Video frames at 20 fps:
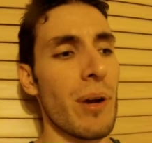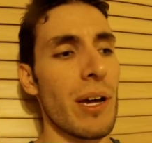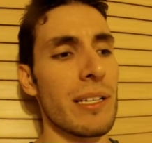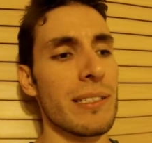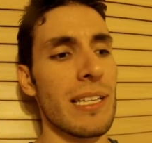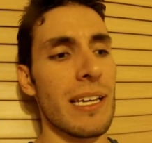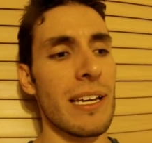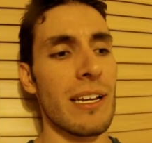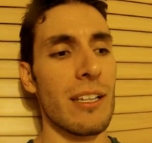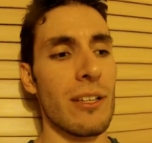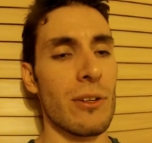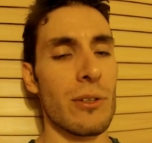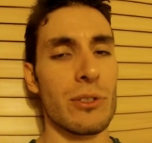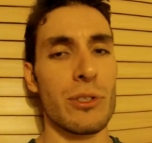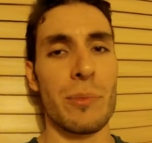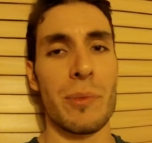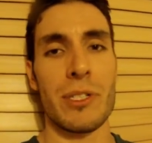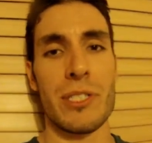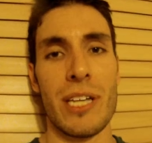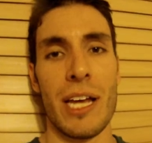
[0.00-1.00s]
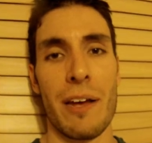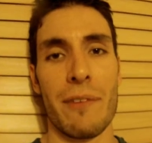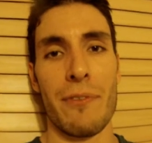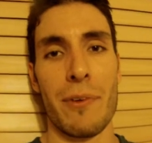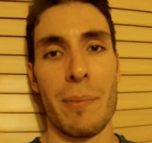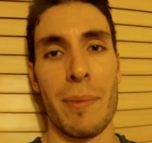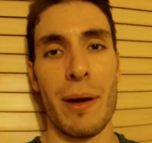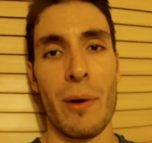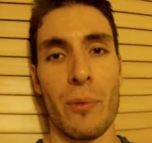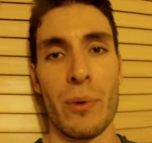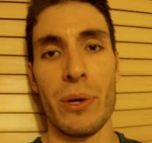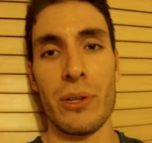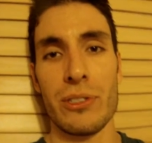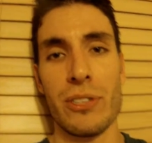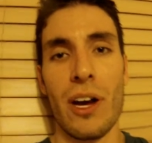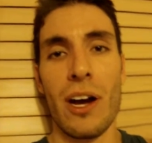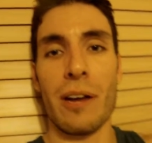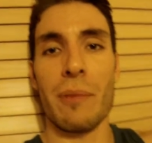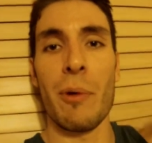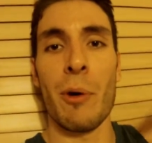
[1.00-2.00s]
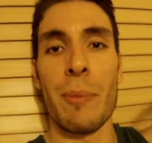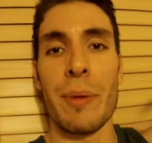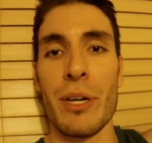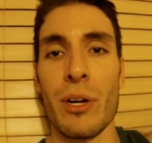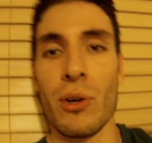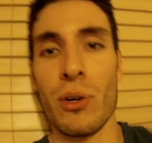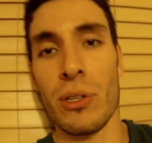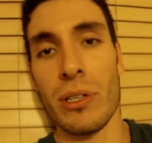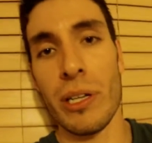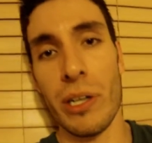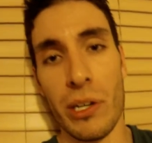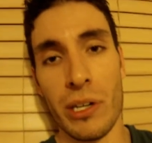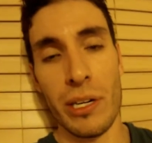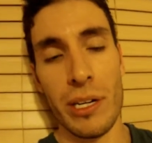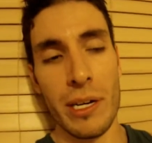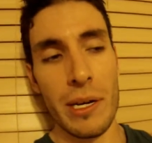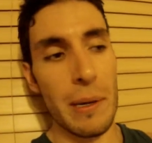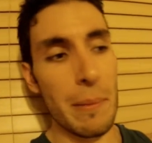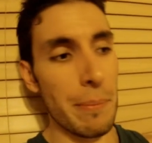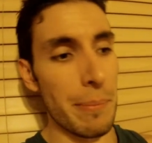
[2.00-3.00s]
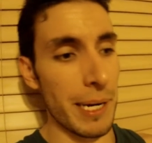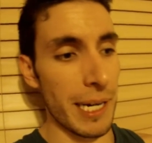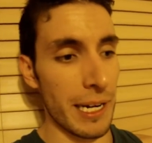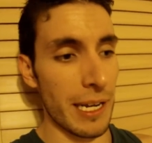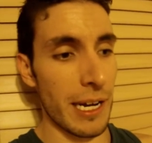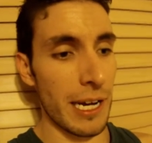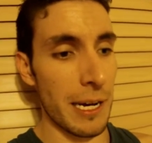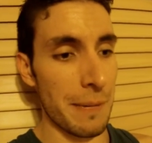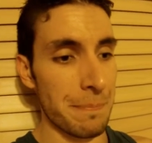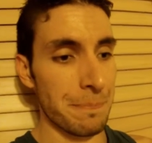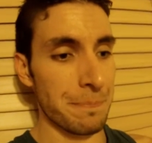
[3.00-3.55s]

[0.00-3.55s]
Probably taking a little too much time from my real talk moment earlier. But,